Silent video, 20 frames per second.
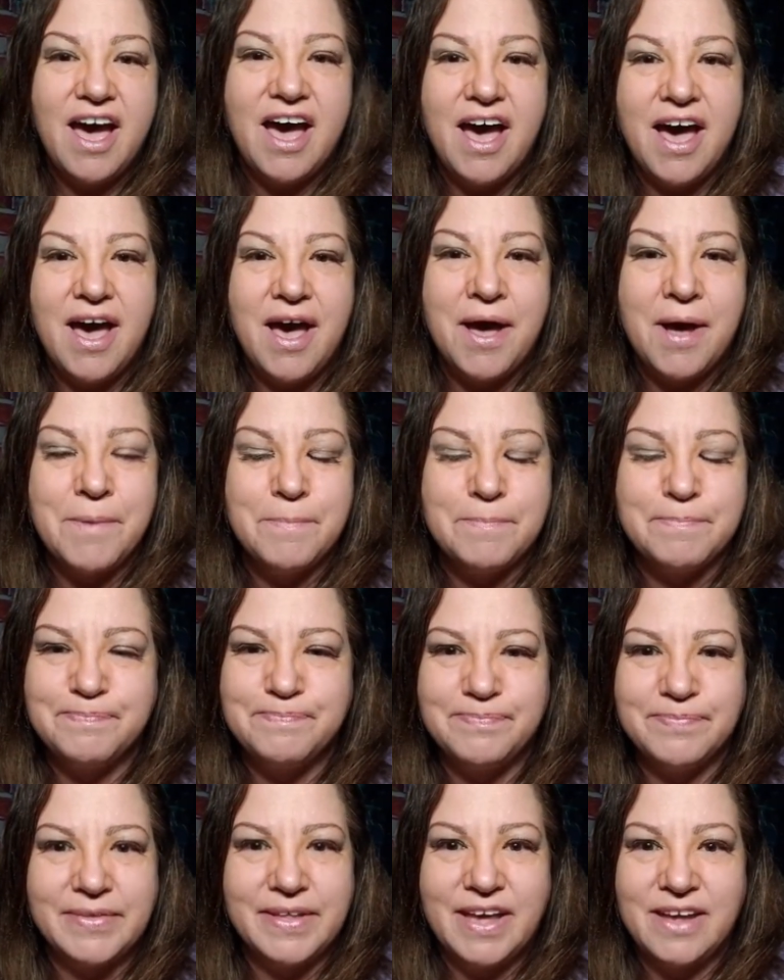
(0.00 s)

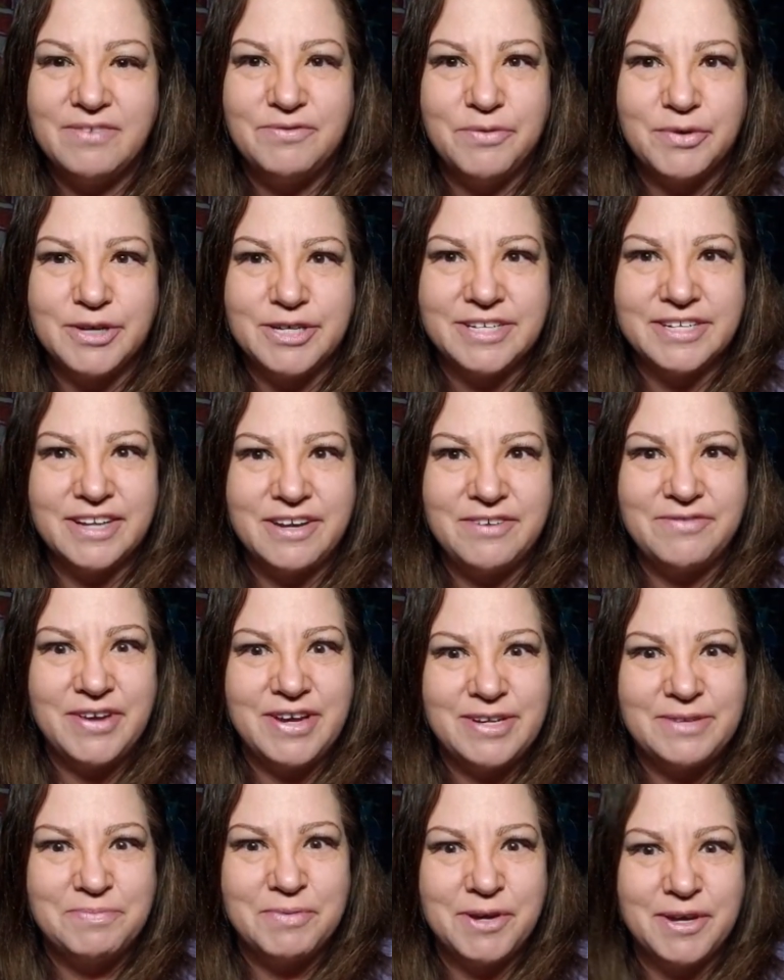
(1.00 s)
Unfortunately,
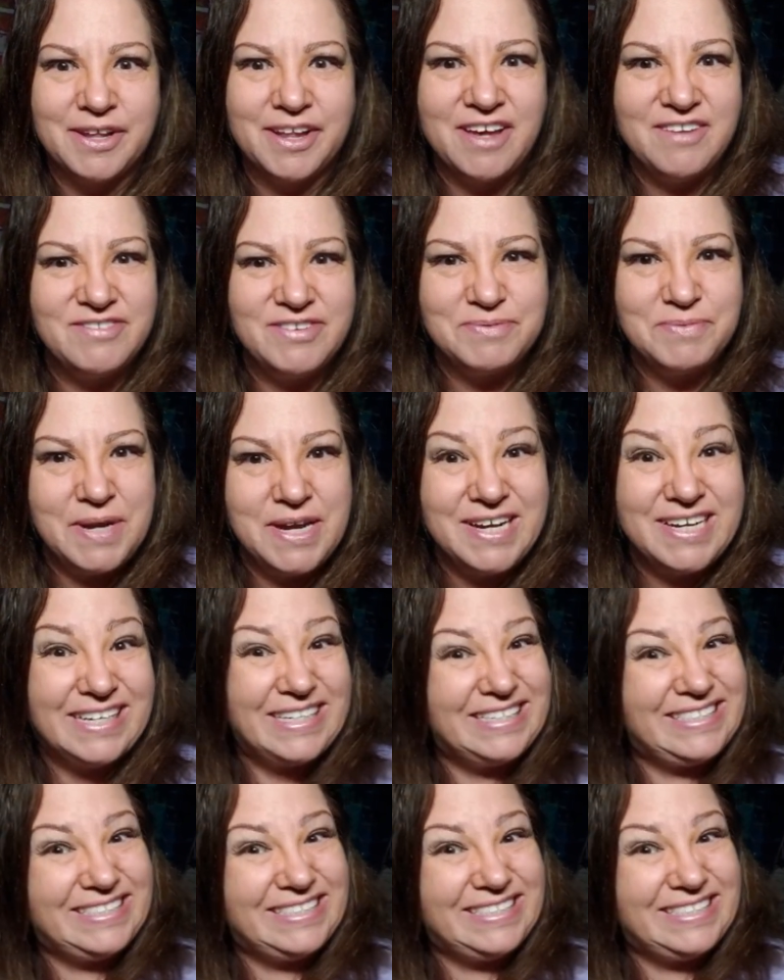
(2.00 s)
Facebook loves me.